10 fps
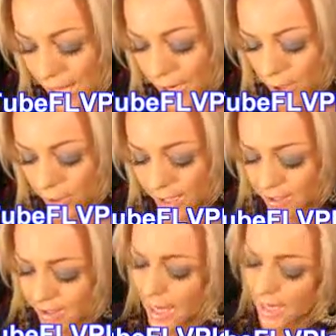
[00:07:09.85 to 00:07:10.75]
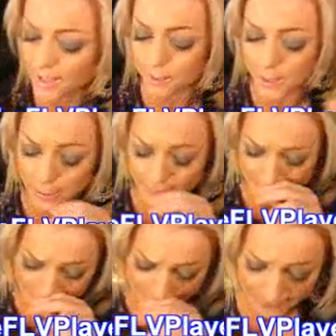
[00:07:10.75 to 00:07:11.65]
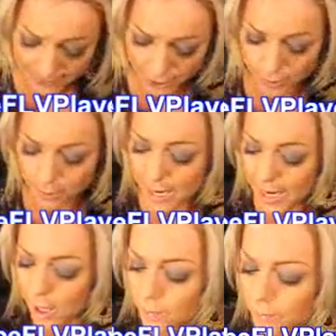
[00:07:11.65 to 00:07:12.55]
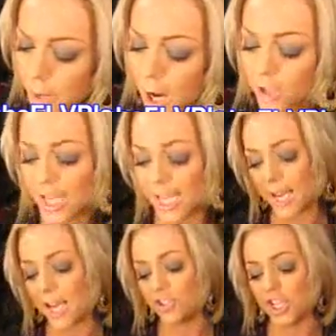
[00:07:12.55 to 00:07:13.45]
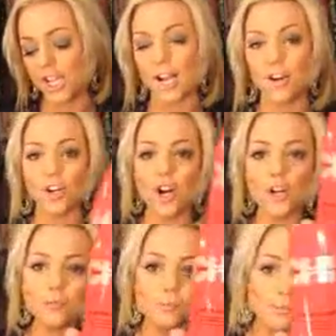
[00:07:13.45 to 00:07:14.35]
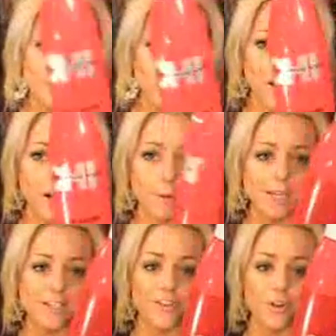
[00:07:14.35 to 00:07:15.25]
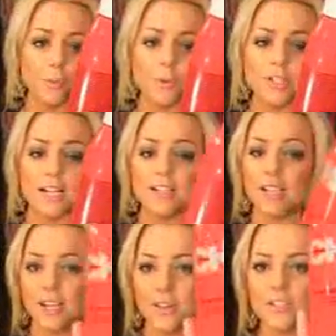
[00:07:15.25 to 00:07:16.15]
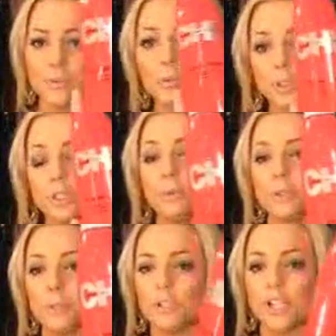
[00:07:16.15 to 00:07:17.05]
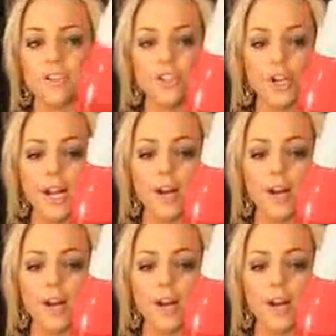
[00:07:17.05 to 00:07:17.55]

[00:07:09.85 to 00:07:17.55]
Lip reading: flat iron like the sides sometimes and just like a little bit of my hair, I'll take Chi Iron Guard. It's a thermal protectant, and this will really, really protect your